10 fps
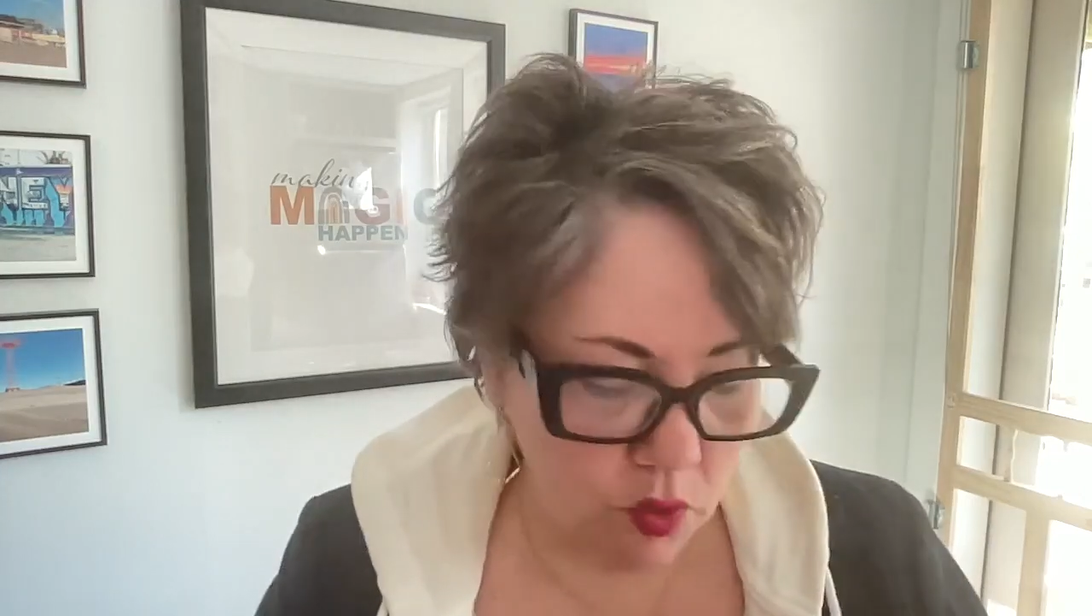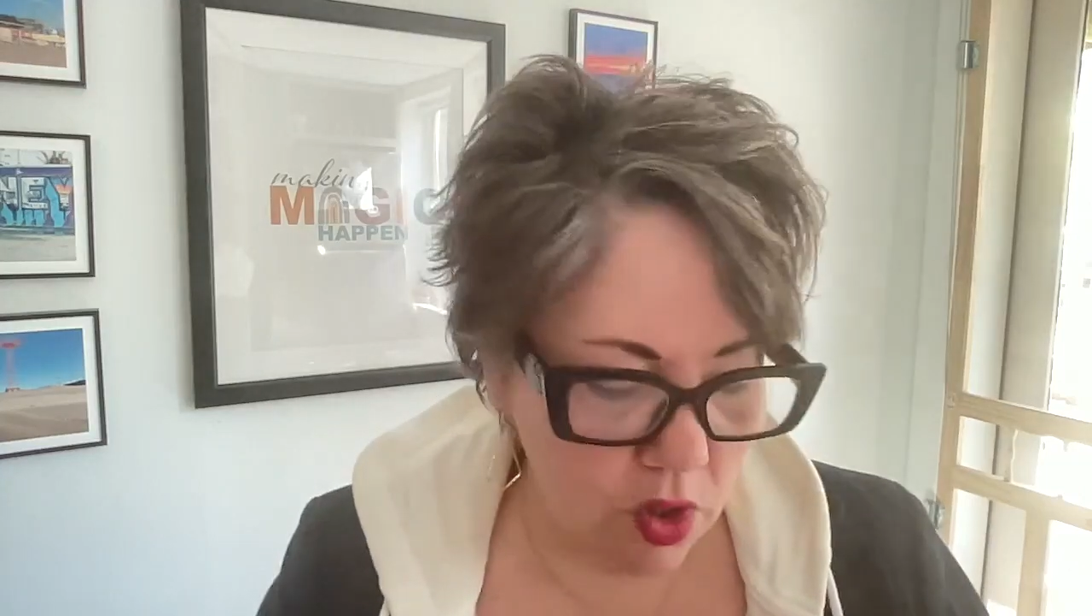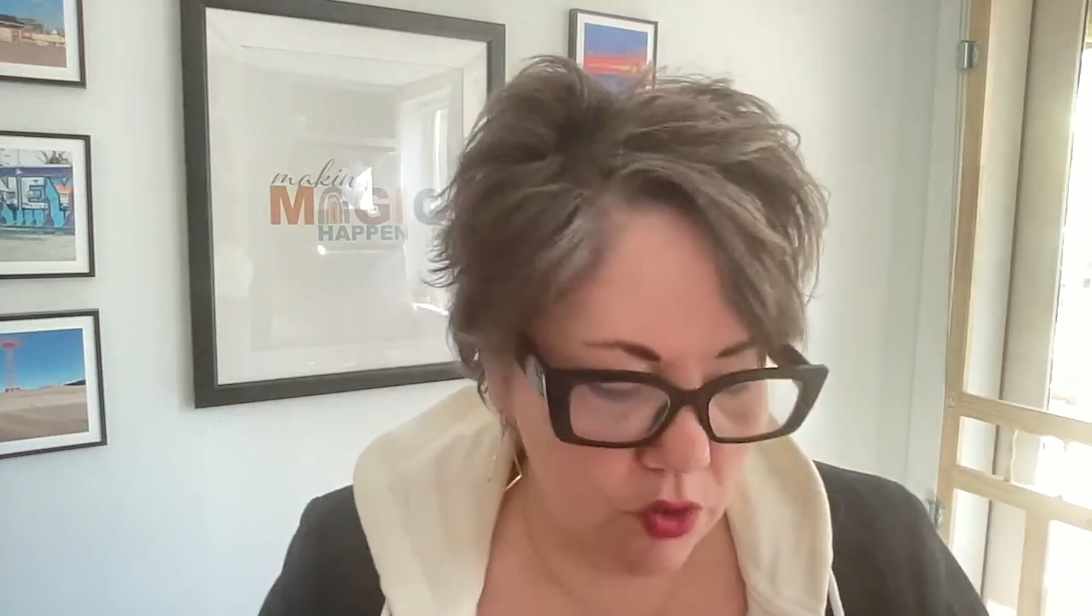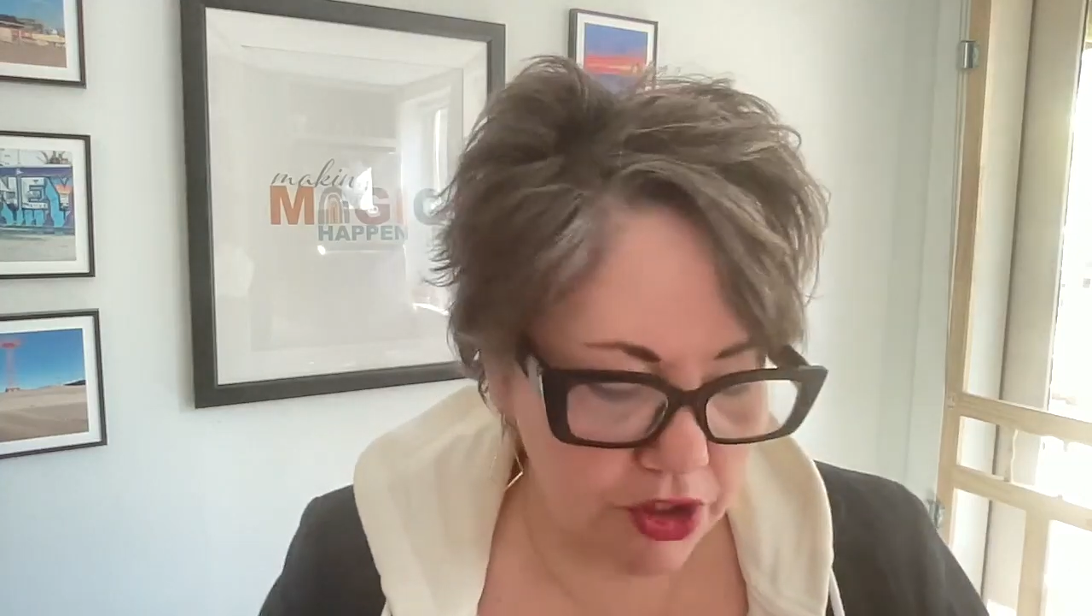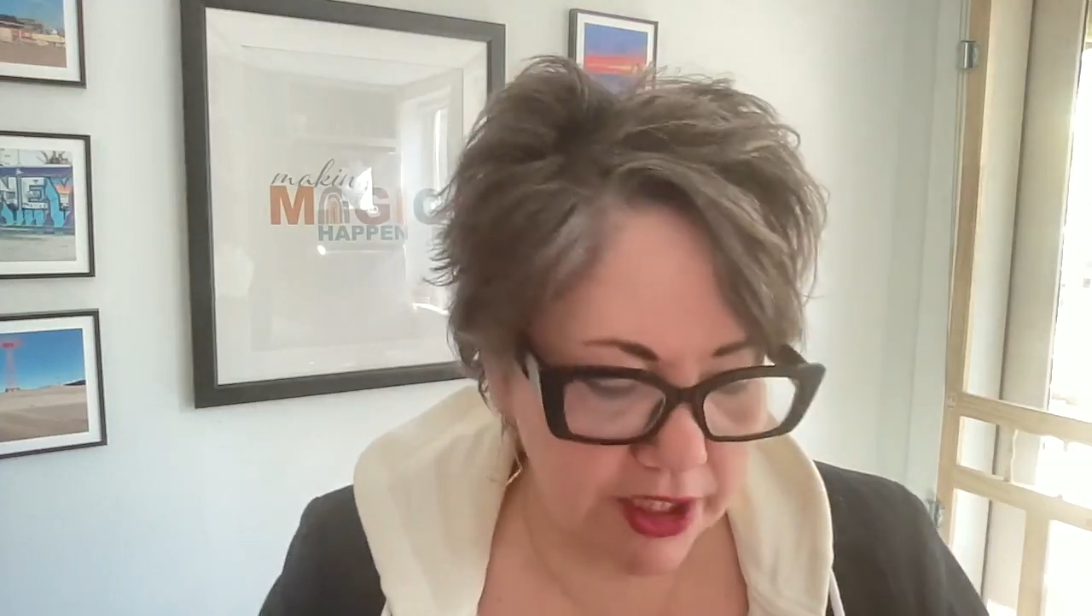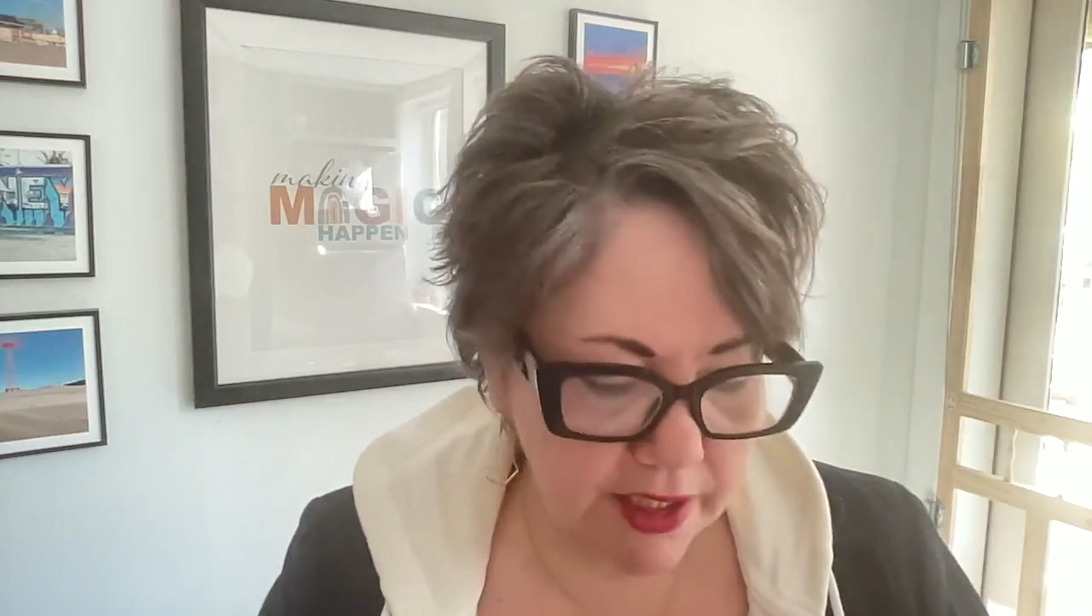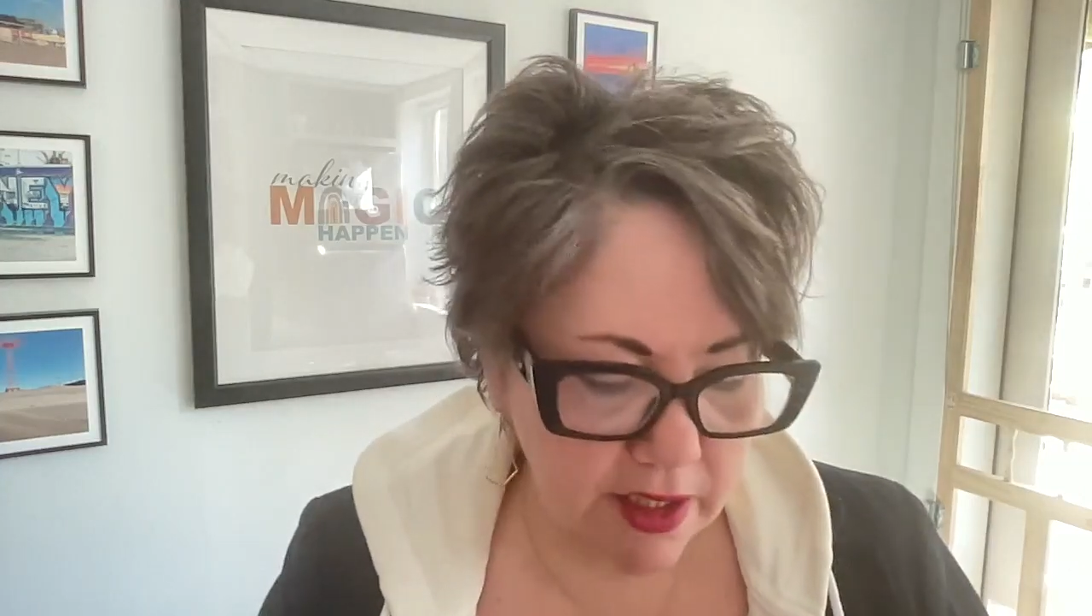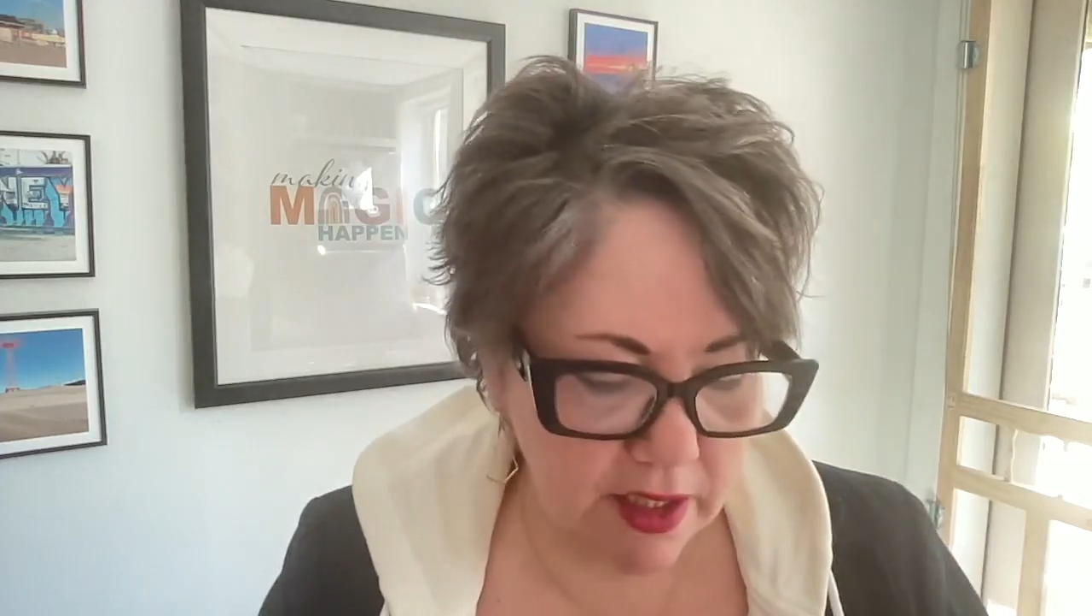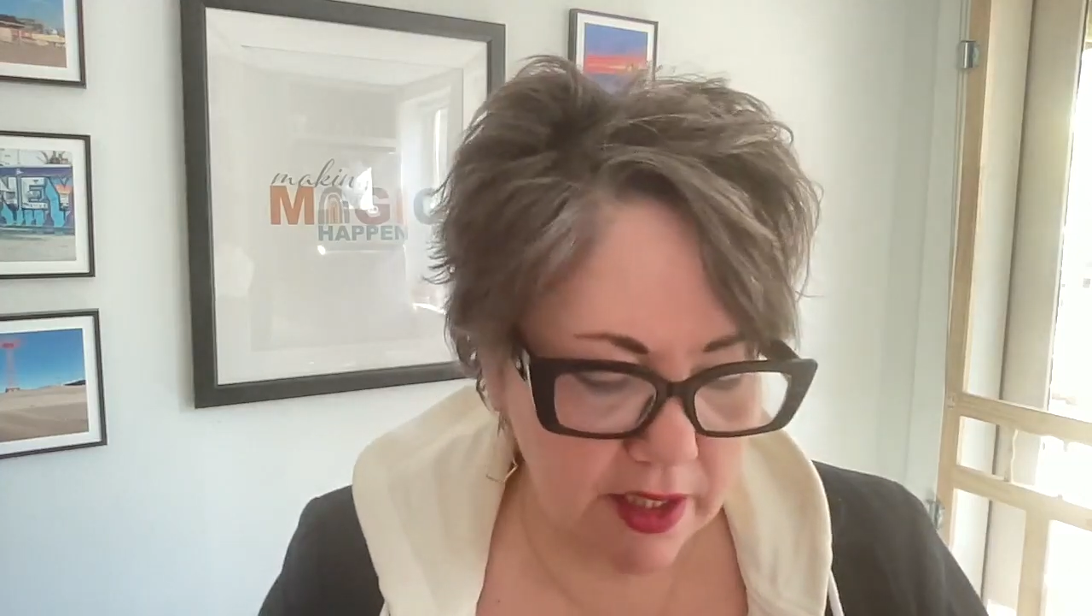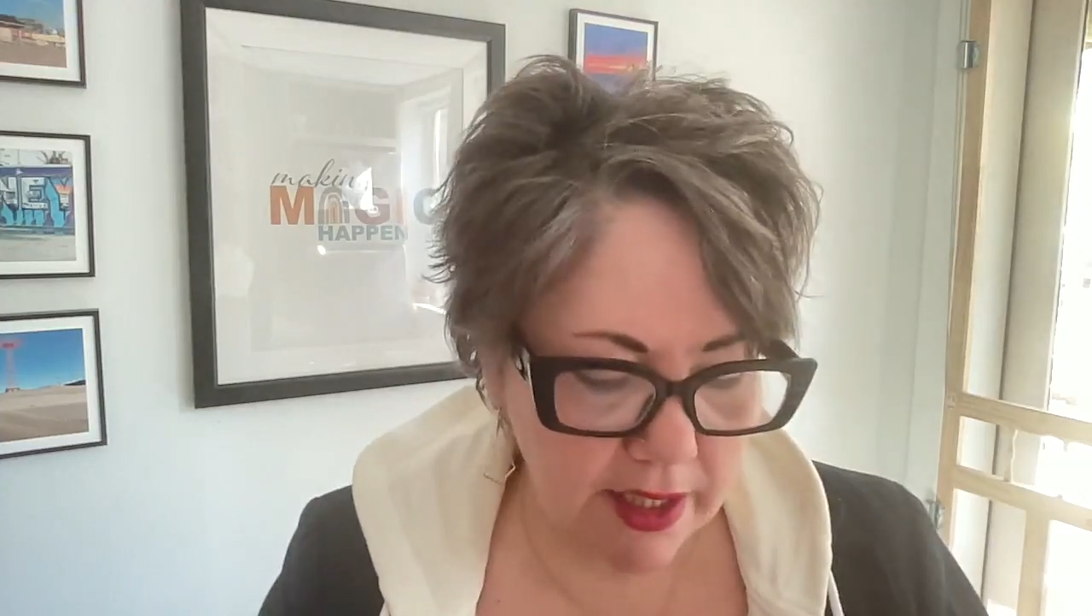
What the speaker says: coaching